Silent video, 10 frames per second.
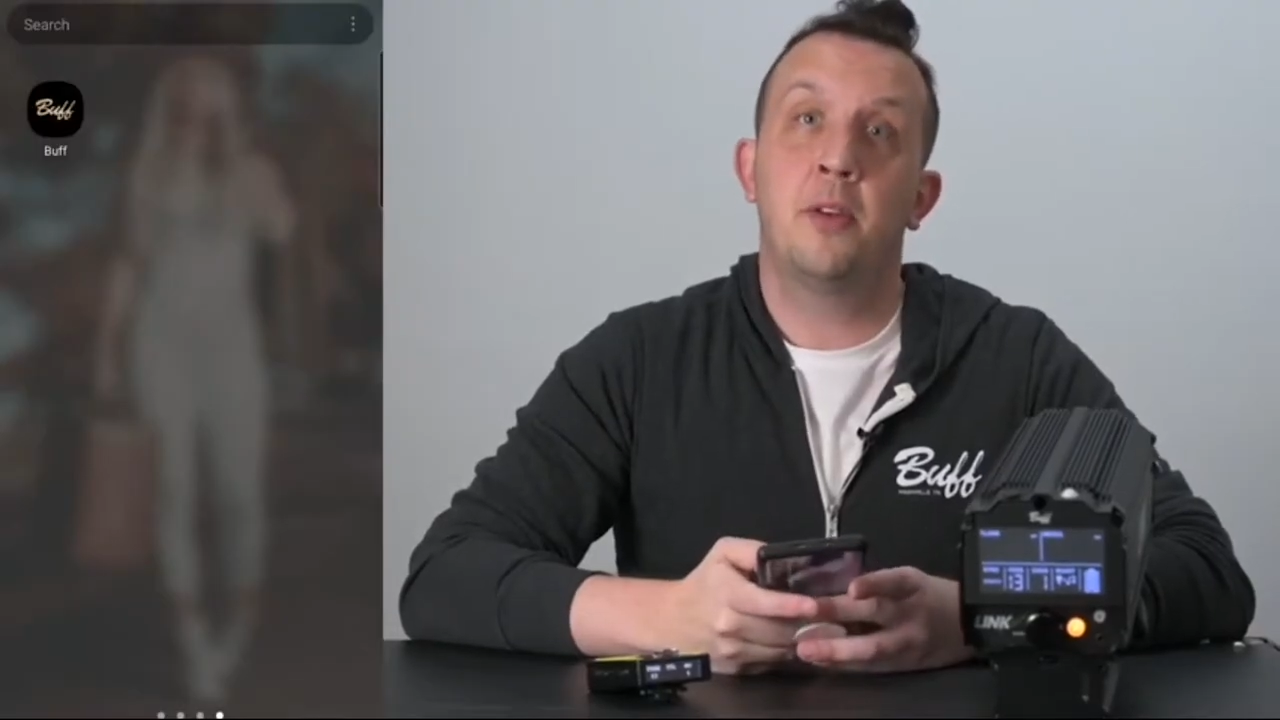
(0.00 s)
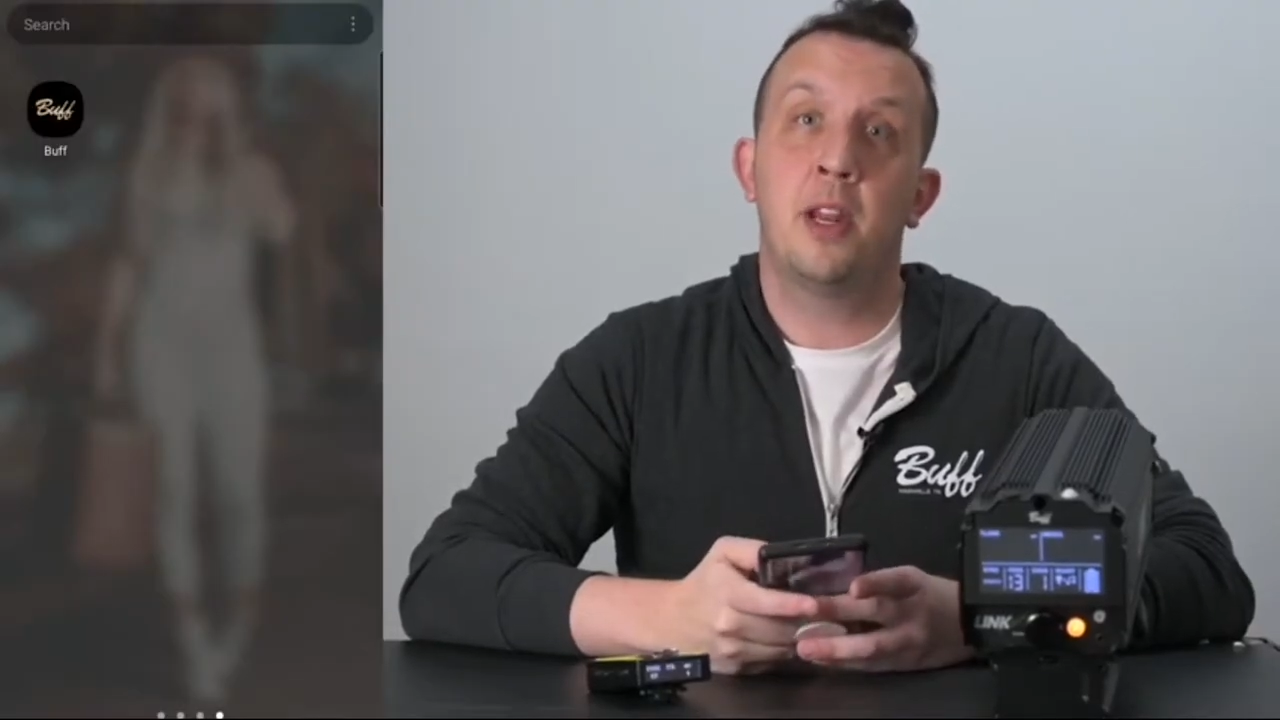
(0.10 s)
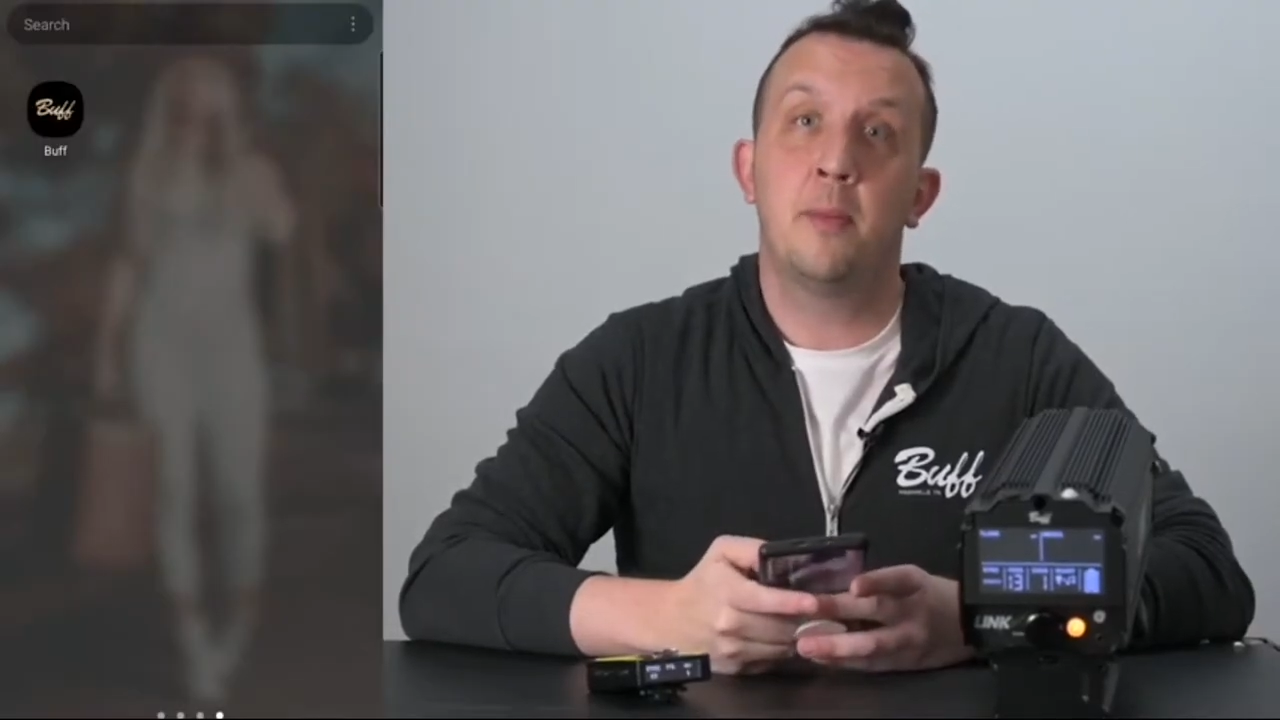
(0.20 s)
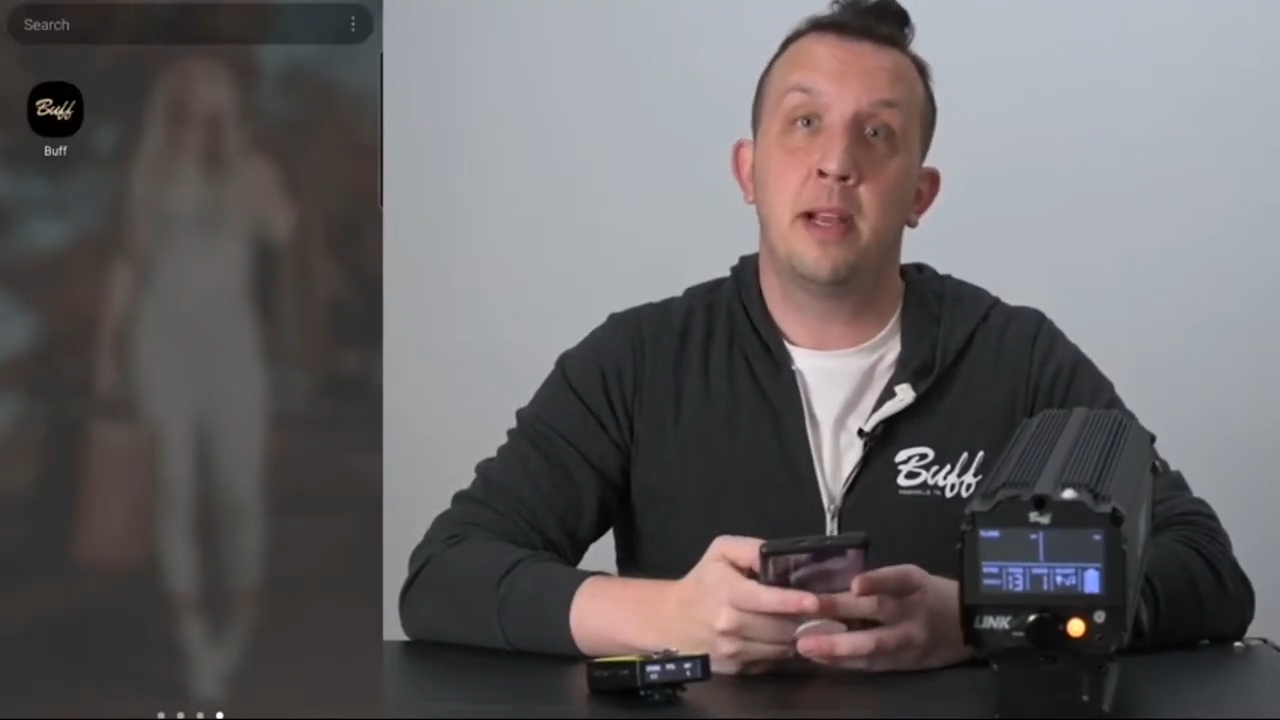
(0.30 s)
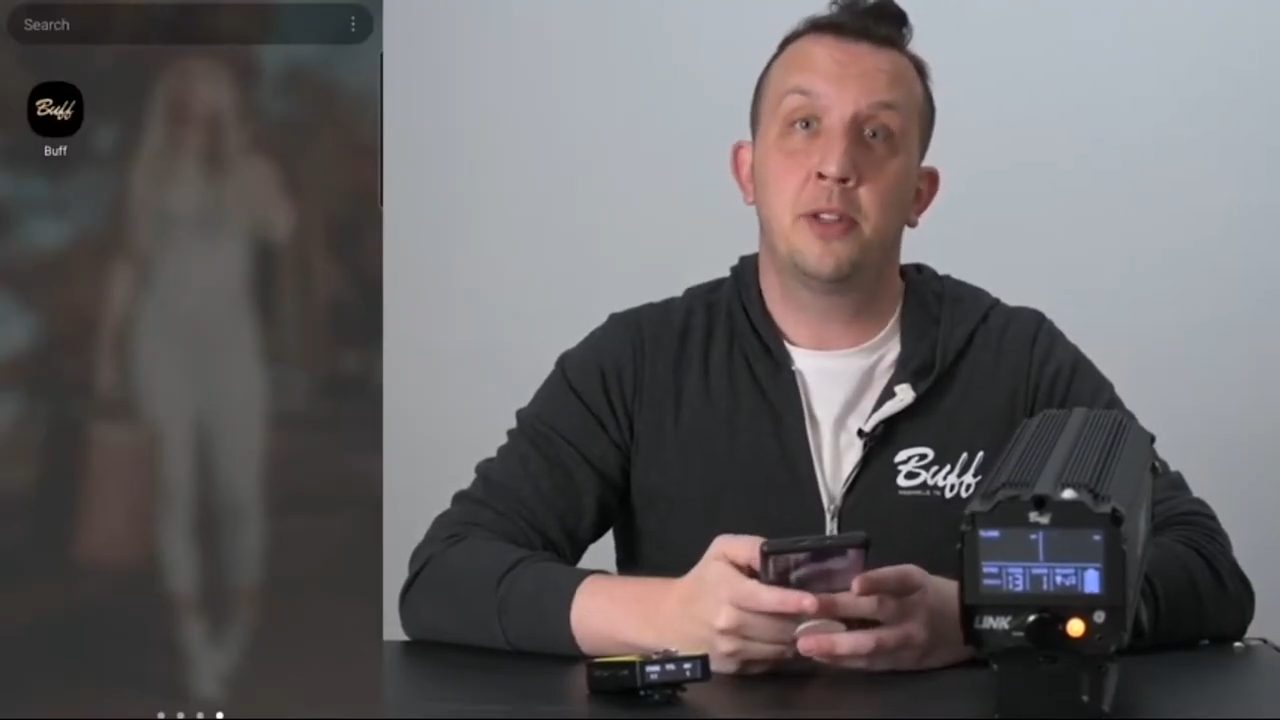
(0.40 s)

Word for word: you'll need to make